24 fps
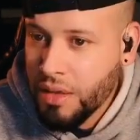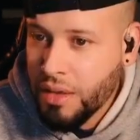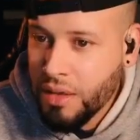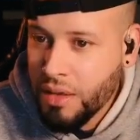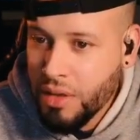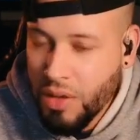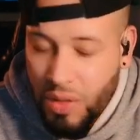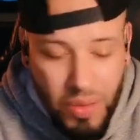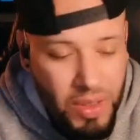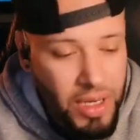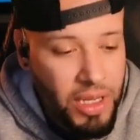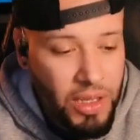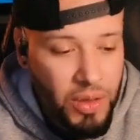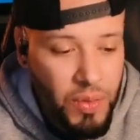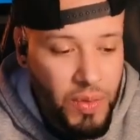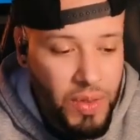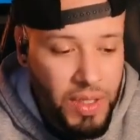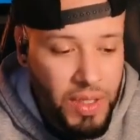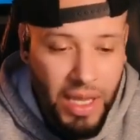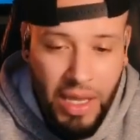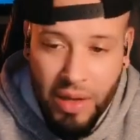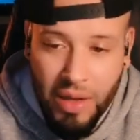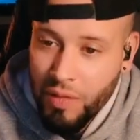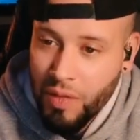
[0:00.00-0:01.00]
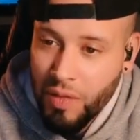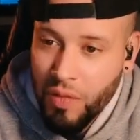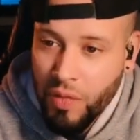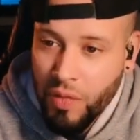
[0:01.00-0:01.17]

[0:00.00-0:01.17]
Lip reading: Do not use Canva for